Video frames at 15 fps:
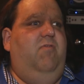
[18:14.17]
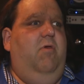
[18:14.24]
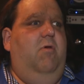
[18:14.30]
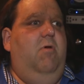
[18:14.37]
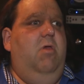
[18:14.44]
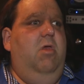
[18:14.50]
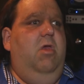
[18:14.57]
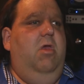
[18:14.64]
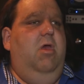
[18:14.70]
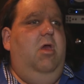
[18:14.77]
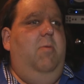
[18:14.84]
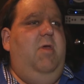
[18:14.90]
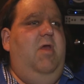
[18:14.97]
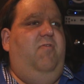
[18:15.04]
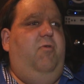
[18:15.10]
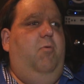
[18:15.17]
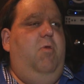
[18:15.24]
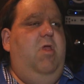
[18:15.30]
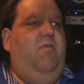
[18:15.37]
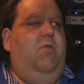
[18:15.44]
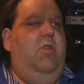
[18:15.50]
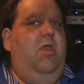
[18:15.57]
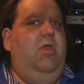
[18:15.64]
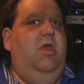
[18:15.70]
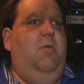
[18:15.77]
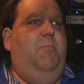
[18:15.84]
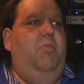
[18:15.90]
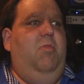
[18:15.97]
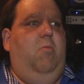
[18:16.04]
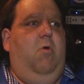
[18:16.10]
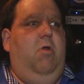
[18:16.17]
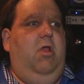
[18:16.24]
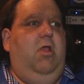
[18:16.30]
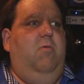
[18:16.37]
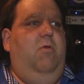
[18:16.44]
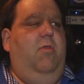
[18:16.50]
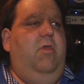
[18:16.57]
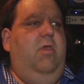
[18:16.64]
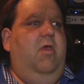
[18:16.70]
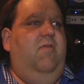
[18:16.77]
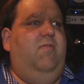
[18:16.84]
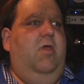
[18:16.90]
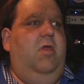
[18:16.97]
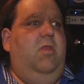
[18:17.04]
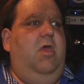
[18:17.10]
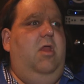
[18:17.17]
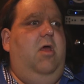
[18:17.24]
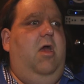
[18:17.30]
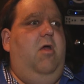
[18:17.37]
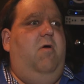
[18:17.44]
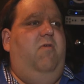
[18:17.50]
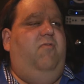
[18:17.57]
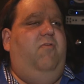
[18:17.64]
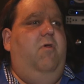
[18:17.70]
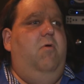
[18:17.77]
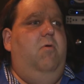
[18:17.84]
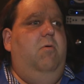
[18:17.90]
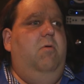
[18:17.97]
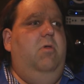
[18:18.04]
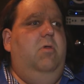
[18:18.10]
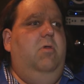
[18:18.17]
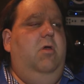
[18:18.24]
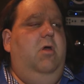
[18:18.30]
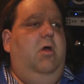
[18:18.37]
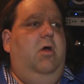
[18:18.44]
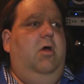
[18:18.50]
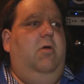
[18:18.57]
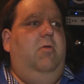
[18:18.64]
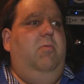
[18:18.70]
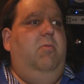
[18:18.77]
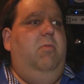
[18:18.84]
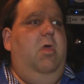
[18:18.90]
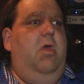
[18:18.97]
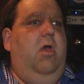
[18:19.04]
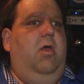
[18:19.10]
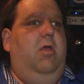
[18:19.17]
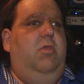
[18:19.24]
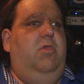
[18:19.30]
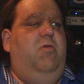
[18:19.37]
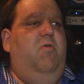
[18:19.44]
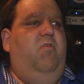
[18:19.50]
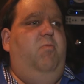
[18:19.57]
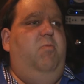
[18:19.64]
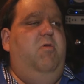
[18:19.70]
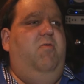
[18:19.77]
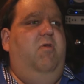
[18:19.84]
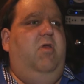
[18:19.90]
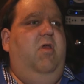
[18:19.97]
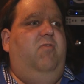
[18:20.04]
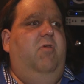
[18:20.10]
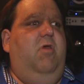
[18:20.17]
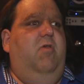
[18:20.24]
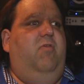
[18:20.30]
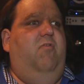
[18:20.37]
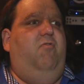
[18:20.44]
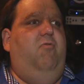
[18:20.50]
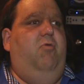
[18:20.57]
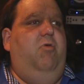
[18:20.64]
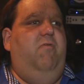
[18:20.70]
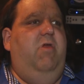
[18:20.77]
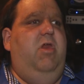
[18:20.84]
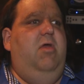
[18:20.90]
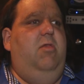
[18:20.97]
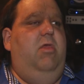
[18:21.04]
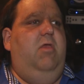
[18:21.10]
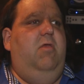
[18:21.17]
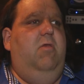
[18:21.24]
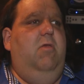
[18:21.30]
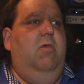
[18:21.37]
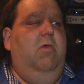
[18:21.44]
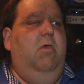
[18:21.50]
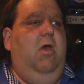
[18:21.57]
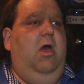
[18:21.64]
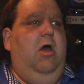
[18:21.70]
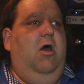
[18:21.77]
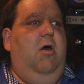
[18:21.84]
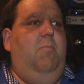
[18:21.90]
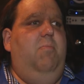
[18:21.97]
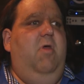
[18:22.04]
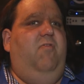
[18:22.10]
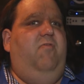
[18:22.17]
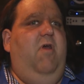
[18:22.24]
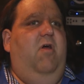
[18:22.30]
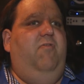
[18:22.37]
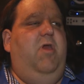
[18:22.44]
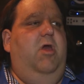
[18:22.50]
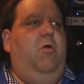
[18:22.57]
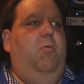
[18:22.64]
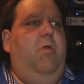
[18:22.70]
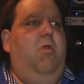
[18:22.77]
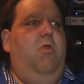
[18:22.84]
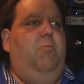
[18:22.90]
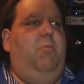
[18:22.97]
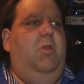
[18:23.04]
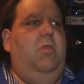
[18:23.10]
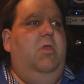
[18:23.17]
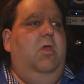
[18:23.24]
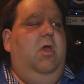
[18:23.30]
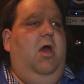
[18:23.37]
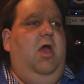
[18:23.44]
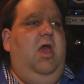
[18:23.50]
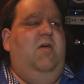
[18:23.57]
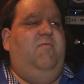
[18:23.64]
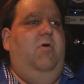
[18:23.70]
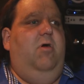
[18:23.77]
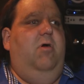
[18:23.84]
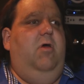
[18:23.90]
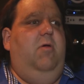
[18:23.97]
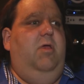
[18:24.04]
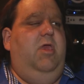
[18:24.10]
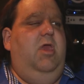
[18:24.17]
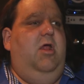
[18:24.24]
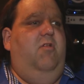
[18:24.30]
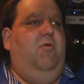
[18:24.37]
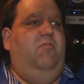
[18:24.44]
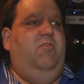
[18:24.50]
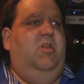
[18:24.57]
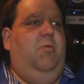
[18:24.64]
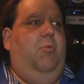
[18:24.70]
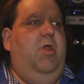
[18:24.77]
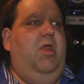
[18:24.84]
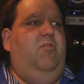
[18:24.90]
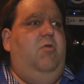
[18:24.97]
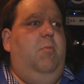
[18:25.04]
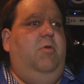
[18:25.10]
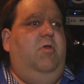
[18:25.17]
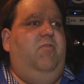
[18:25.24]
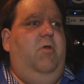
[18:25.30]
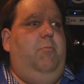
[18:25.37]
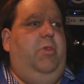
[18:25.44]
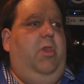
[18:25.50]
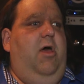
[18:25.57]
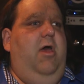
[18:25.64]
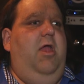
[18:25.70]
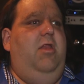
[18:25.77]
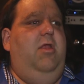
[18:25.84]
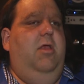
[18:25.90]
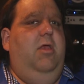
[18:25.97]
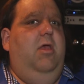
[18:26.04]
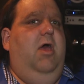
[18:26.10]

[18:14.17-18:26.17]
So I mean, it's the reason I get up in the morning. It really is. And, and I also uh, use music as a, as a tool of healing. Um, it sounds kind of weird, but I have a, again, I told you I had a brain tumor because I'm blind.